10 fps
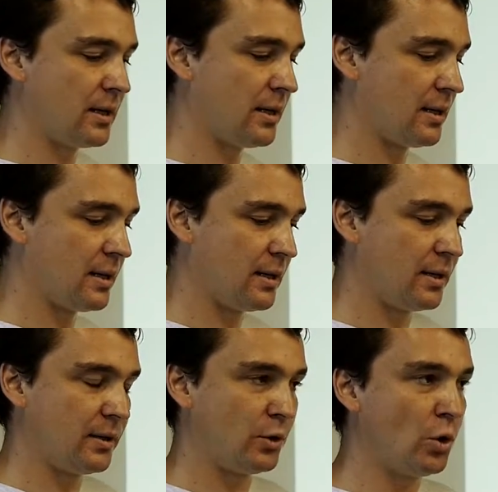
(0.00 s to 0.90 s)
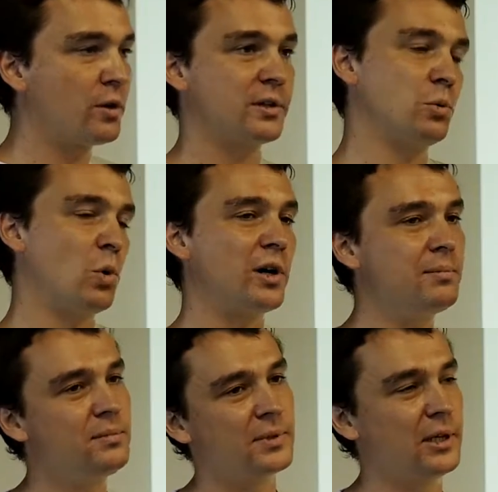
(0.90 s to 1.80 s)
Docker
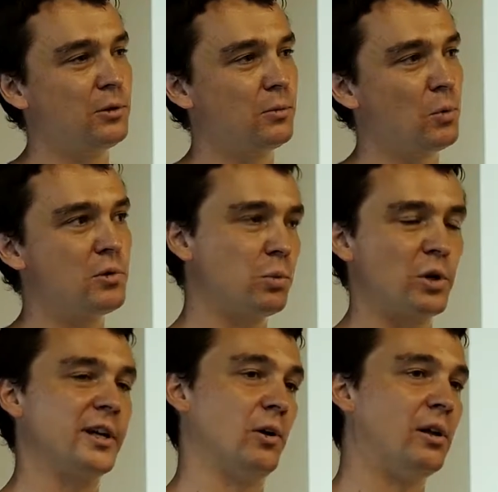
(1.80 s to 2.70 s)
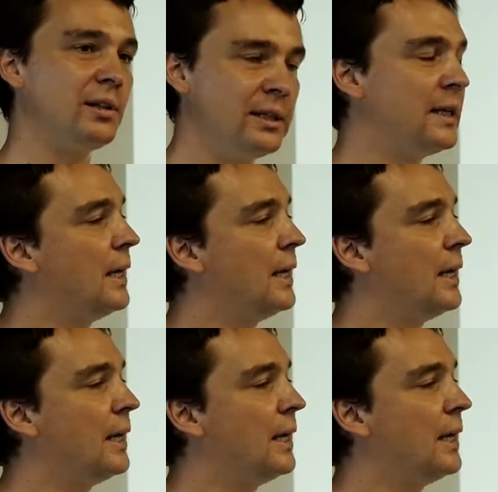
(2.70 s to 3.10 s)
Swarm, it won't work at all.